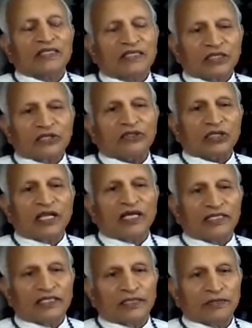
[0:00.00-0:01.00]
Just
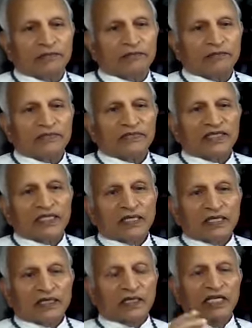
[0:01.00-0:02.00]
like
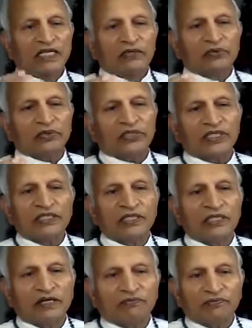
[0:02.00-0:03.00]
leaves in
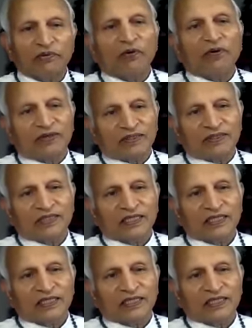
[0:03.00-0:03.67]
the fall,